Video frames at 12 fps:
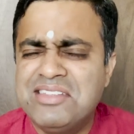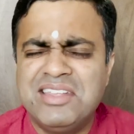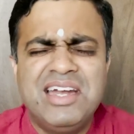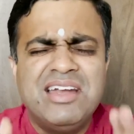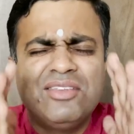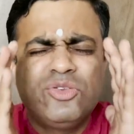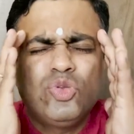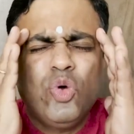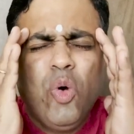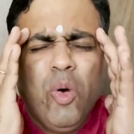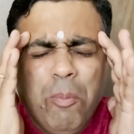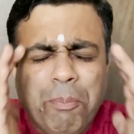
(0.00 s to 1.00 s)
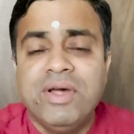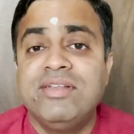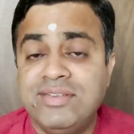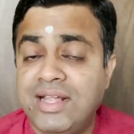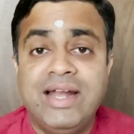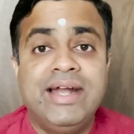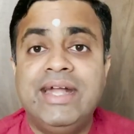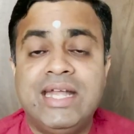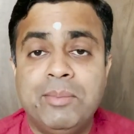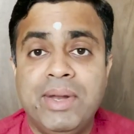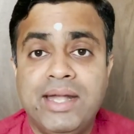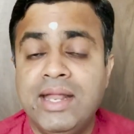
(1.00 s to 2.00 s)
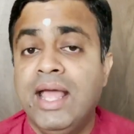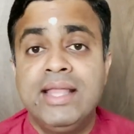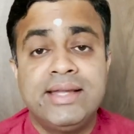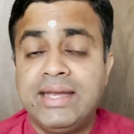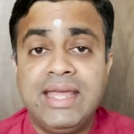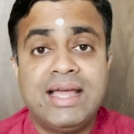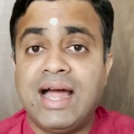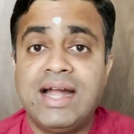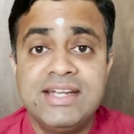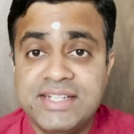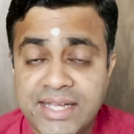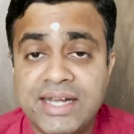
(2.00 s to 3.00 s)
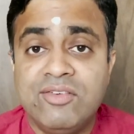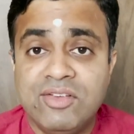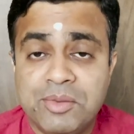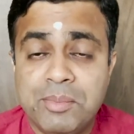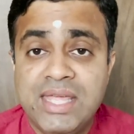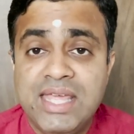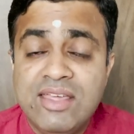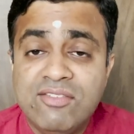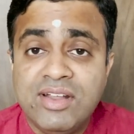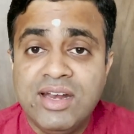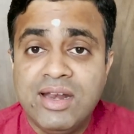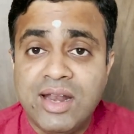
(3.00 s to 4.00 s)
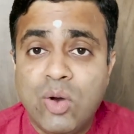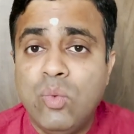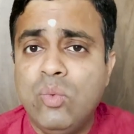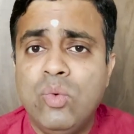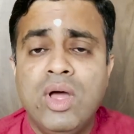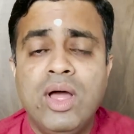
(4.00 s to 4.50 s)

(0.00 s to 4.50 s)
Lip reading: He said it is so personal and intimate that he can't share it with me even now,